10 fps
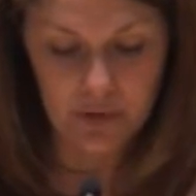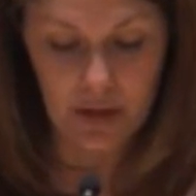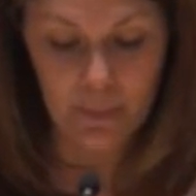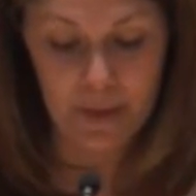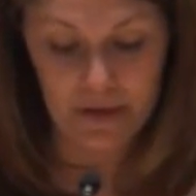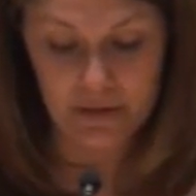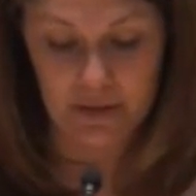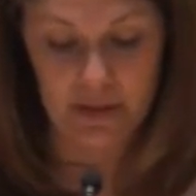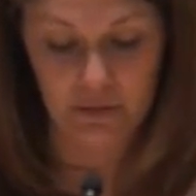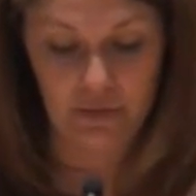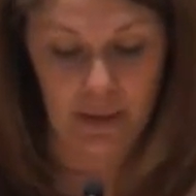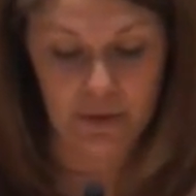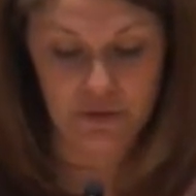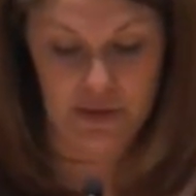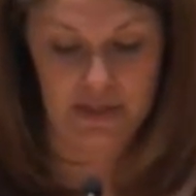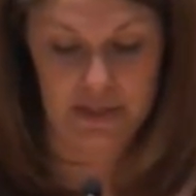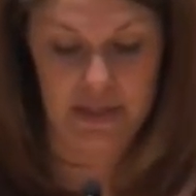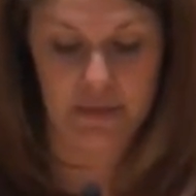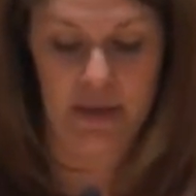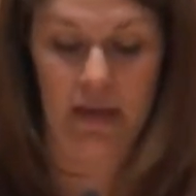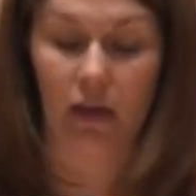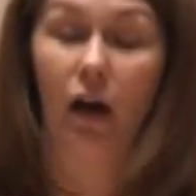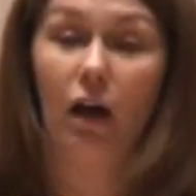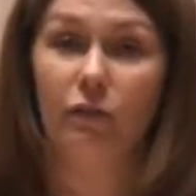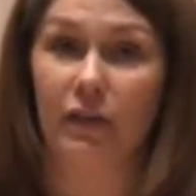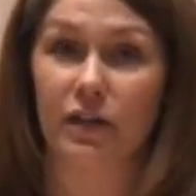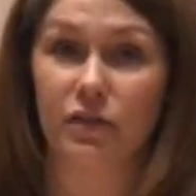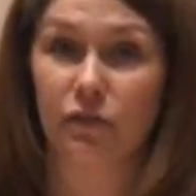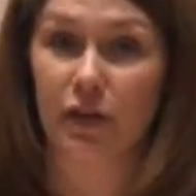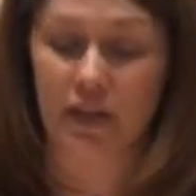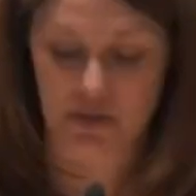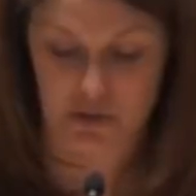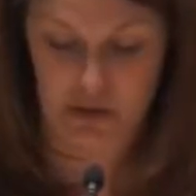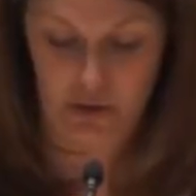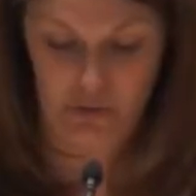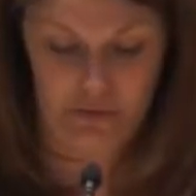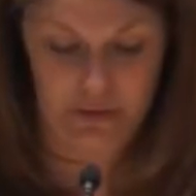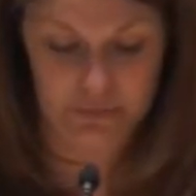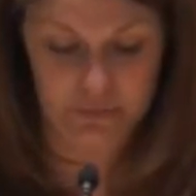Apparently, Rabbit Transit is making all fares free during COVID.